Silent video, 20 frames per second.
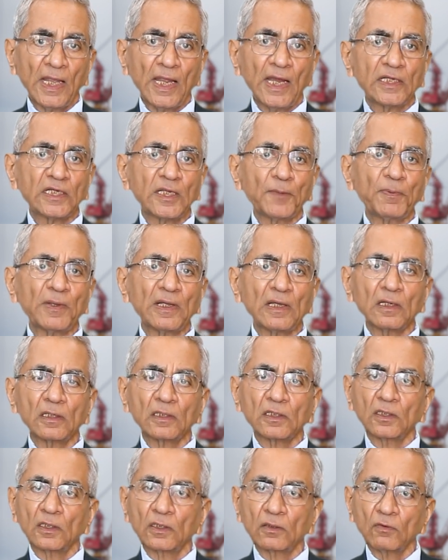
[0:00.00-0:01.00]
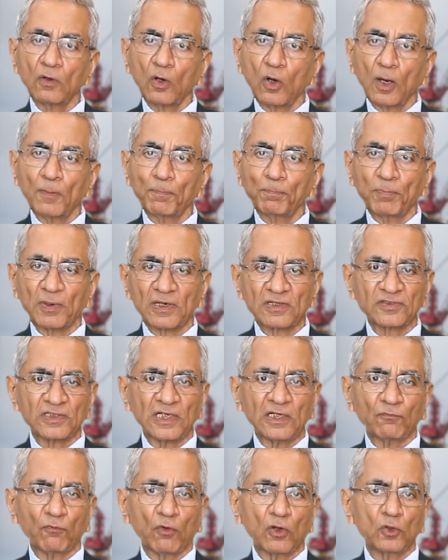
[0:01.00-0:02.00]
A typical curve of
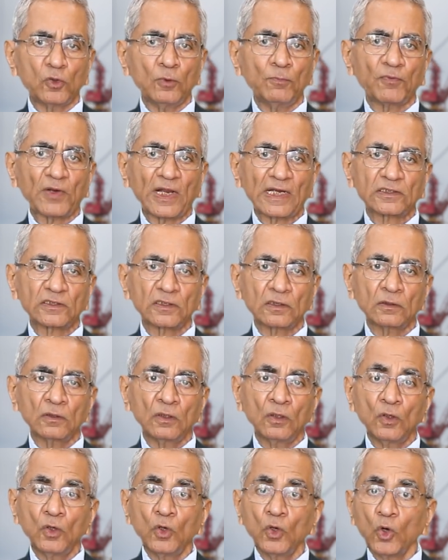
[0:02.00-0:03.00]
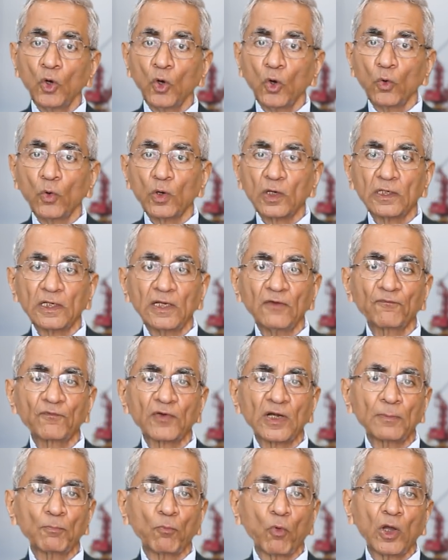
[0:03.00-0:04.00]
percent volume fraction over
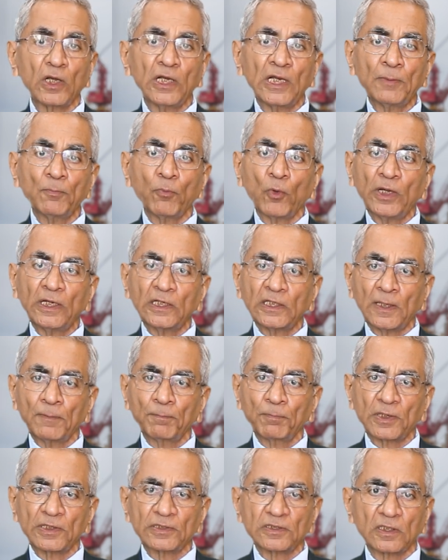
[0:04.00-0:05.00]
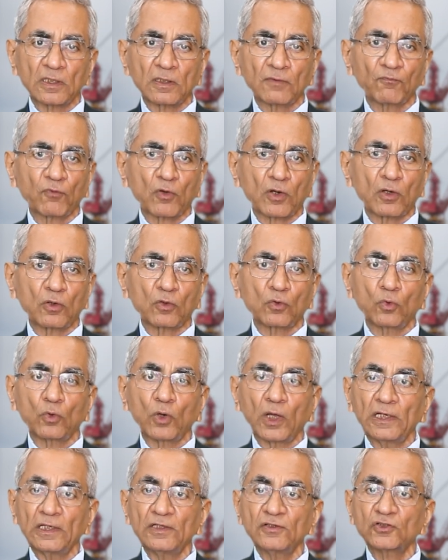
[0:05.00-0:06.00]
different boiling point temperature for our
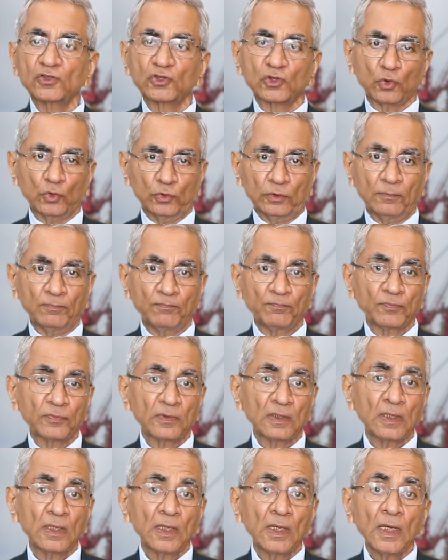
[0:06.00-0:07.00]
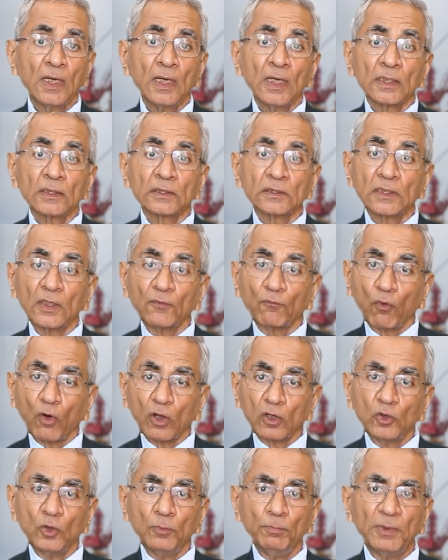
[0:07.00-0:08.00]
crude oil is shown. The
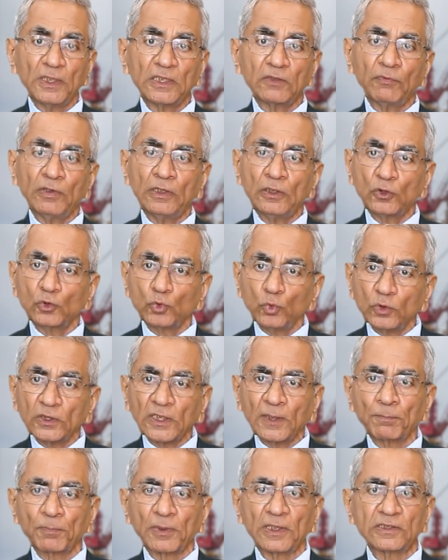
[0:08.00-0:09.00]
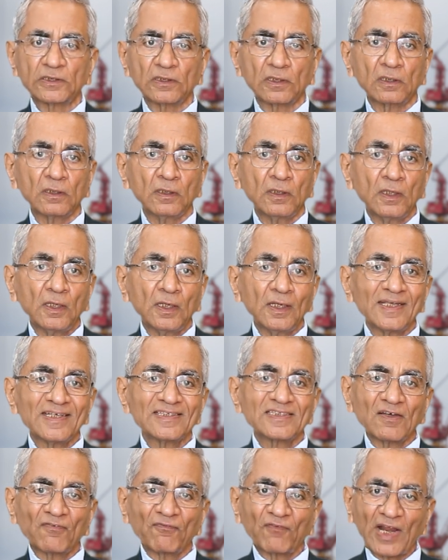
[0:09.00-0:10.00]
volume between two temperature
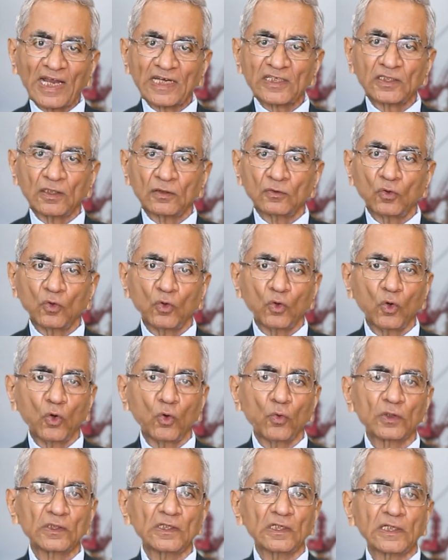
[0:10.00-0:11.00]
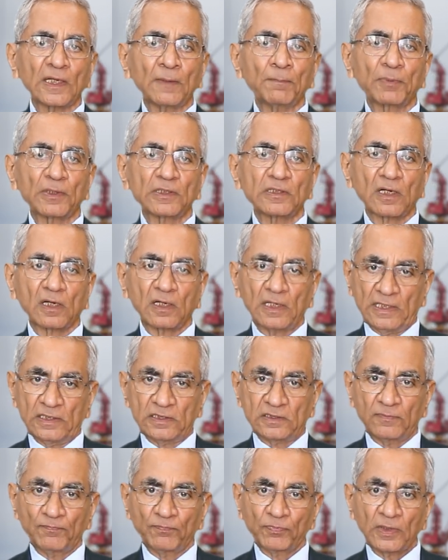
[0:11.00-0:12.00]
is the fraction over the temperature
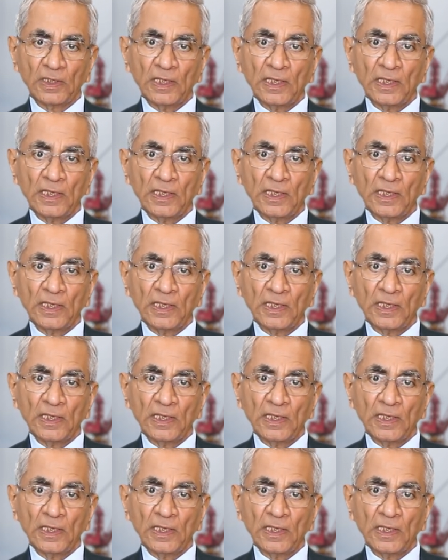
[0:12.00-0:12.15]
range.